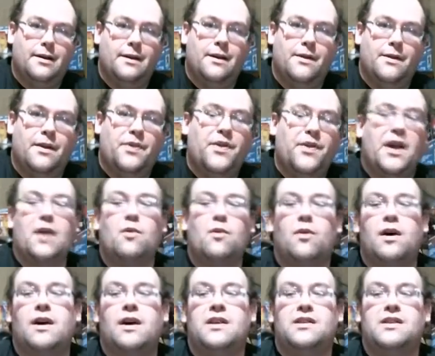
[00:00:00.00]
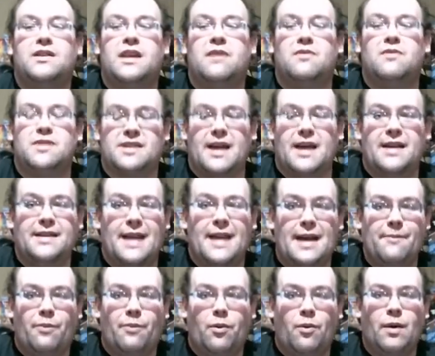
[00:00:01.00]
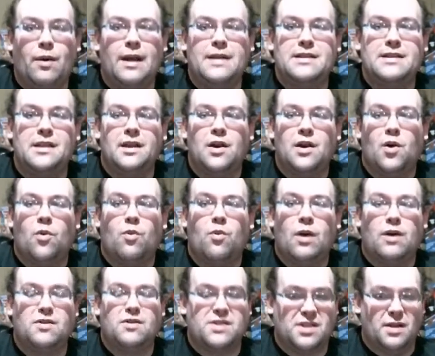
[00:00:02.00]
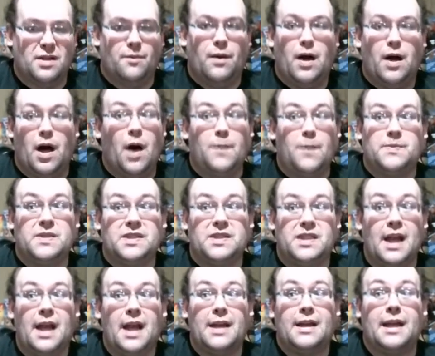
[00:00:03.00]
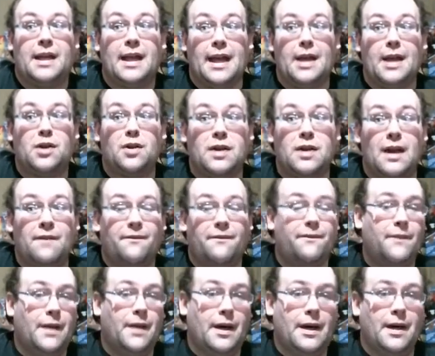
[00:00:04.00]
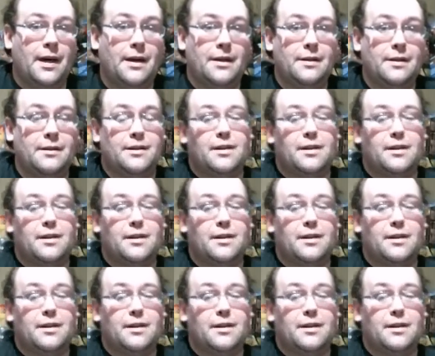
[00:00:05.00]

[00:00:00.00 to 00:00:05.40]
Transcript: The thing was, it was at that point where some upstanding internet uh,